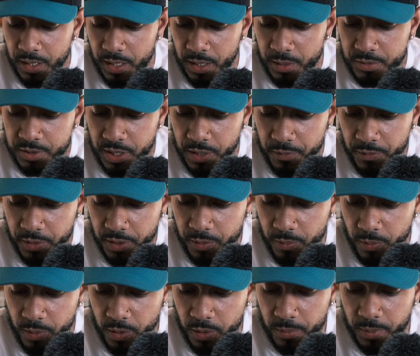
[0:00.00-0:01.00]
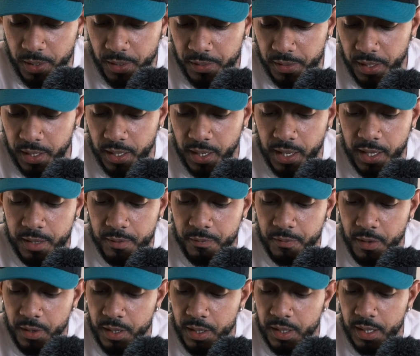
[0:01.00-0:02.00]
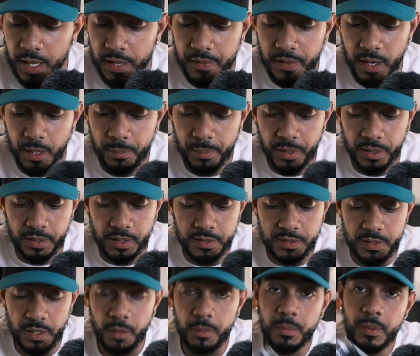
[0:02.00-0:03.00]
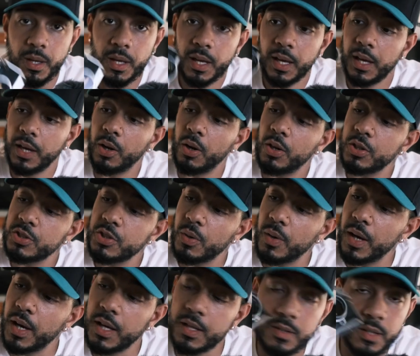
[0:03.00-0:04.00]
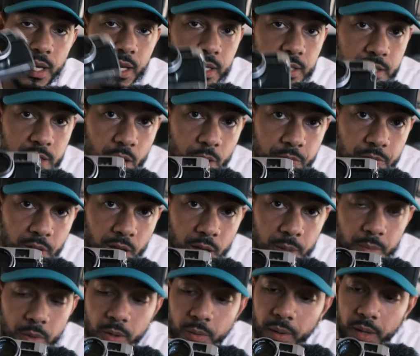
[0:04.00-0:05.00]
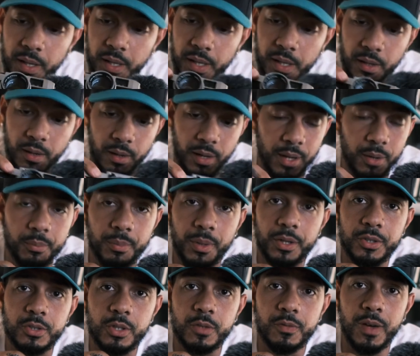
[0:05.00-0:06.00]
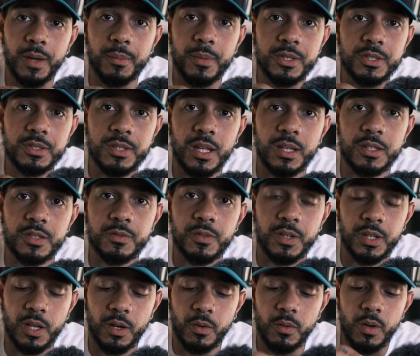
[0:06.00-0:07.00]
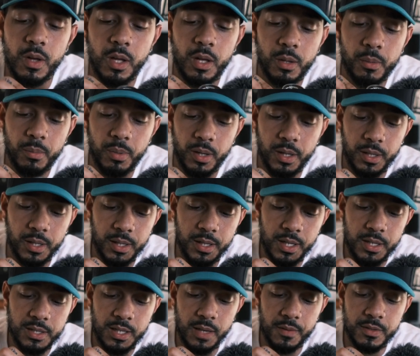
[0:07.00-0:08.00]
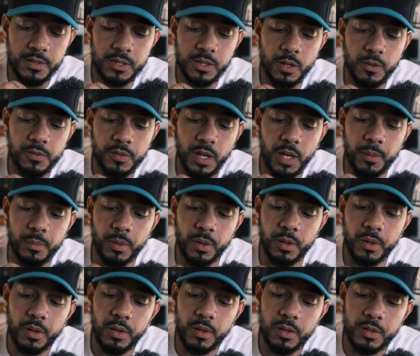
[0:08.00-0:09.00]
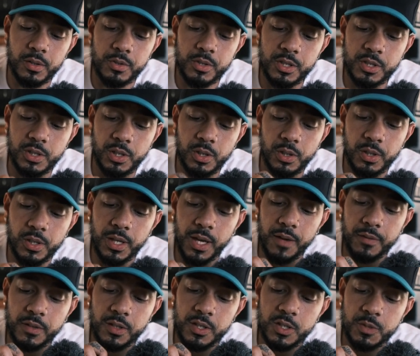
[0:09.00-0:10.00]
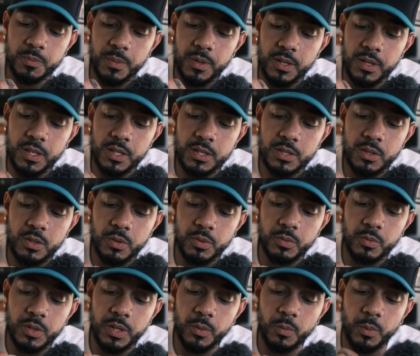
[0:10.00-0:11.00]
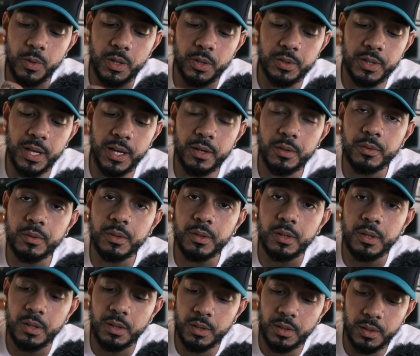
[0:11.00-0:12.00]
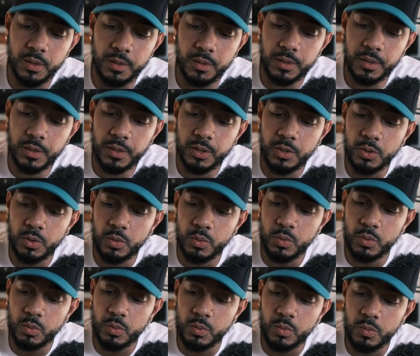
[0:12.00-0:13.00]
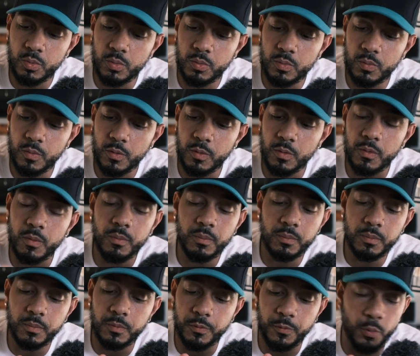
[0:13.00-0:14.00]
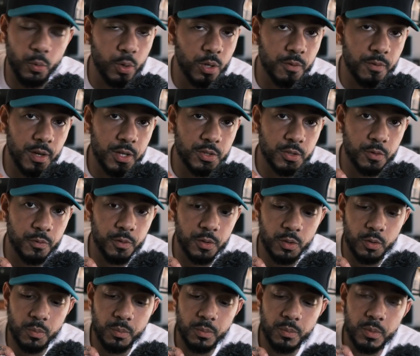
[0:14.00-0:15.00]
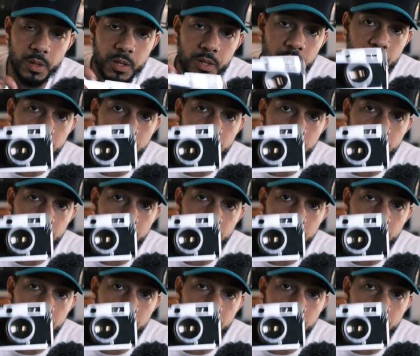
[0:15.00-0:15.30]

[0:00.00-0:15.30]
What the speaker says: was definitely wrong about that. I am very glad that I picked this up. It also has a self-timer right here. I'm not sure if I mentioned that in this video, but it does have a self-timer. You just literally have to spin this little wheel down, you forward advance your film, and then